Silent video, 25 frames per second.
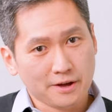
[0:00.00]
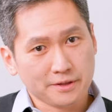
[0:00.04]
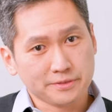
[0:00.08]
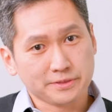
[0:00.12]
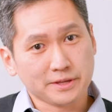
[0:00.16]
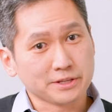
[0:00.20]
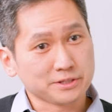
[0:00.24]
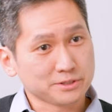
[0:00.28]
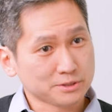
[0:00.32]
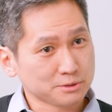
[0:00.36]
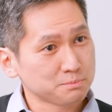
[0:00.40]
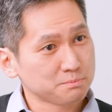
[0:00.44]

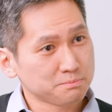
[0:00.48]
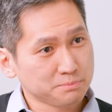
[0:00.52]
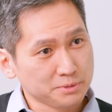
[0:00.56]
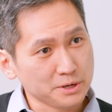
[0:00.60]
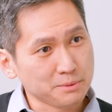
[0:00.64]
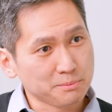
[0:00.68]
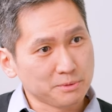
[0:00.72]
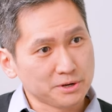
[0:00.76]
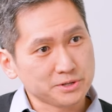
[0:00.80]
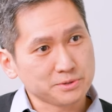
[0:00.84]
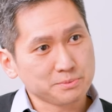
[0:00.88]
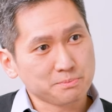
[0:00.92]
That's
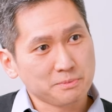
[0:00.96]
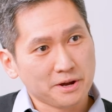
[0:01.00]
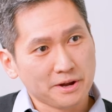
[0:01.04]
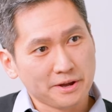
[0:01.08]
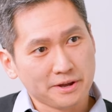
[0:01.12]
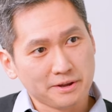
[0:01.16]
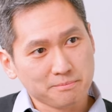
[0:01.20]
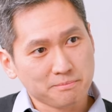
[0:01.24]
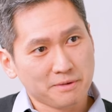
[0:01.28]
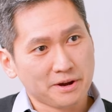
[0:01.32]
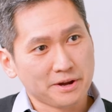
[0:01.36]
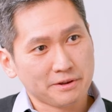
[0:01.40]
pretty much
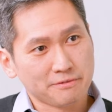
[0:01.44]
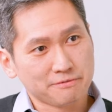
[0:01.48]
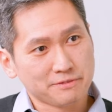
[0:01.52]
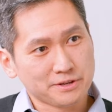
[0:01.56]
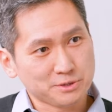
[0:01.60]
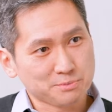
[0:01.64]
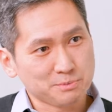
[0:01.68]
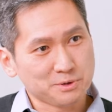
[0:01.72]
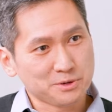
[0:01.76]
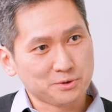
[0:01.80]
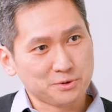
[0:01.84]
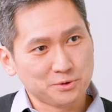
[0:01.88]
my
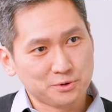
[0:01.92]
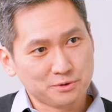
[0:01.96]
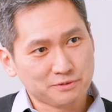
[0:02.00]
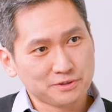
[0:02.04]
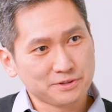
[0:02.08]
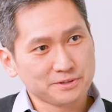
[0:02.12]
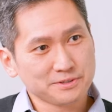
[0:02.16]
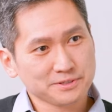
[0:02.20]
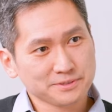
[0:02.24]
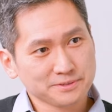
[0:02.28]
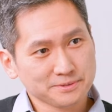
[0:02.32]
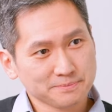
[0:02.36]
investment
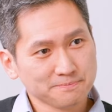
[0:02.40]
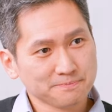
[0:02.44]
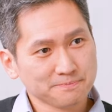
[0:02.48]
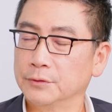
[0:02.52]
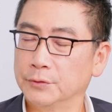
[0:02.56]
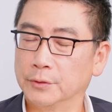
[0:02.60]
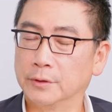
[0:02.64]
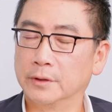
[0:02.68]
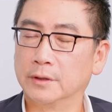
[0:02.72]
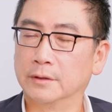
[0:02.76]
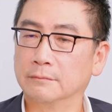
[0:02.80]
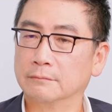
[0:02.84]
universe.
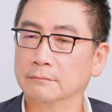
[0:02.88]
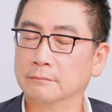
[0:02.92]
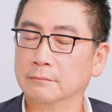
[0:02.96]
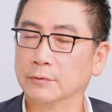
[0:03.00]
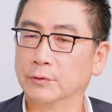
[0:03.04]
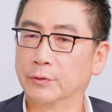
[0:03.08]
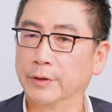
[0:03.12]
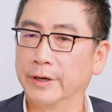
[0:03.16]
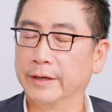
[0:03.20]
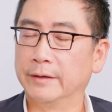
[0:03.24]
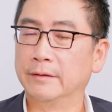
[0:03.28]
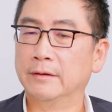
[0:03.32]
Sure,
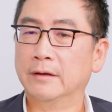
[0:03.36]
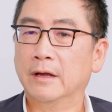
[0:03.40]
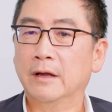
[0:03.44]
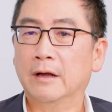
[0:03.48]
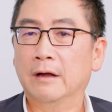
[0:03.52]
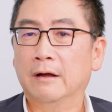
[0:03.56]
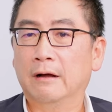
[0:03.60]
great.